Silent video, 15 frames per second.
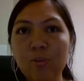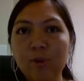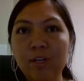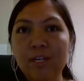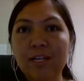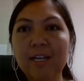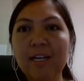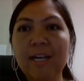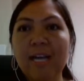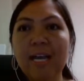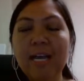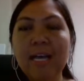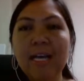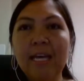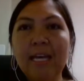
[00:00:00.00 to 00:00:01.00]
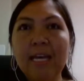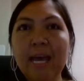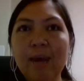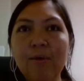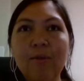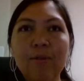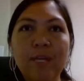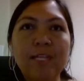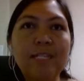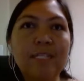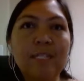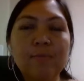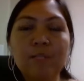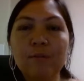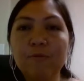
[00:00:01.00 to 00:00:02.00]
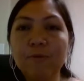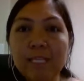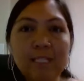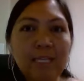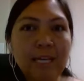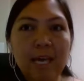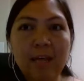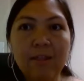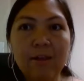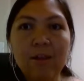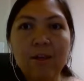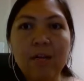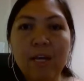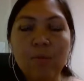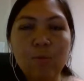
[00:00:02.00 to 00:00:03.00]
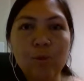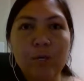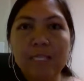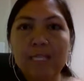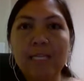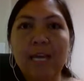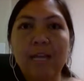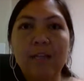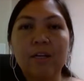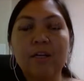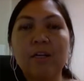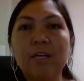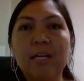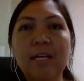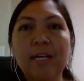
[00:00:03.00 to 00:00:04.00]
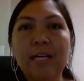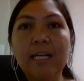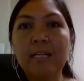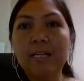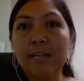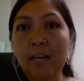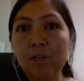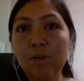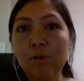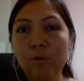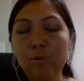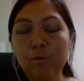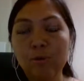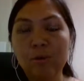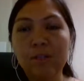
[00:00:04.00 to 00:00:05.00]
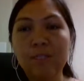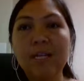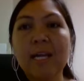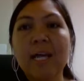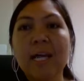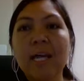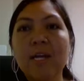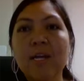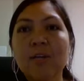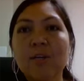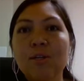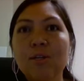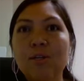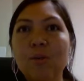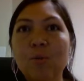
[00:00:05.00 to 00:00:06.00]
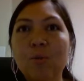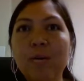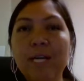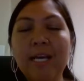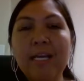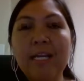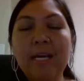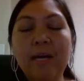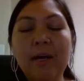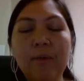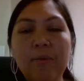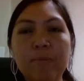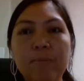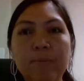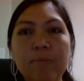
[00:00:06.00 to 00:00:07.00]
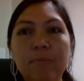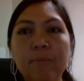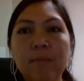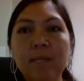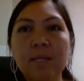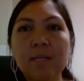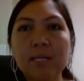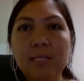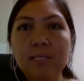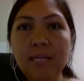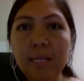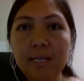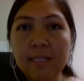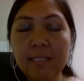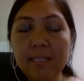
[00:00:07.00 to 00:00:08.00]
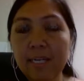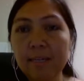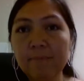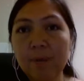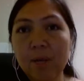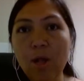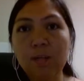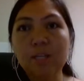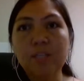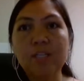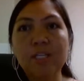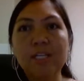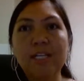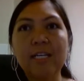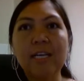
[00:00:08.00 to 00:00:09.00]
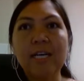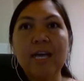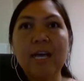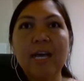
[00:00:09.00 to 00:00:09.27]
work and how things seem to fit together and work together in the natural world. So when I studied biology,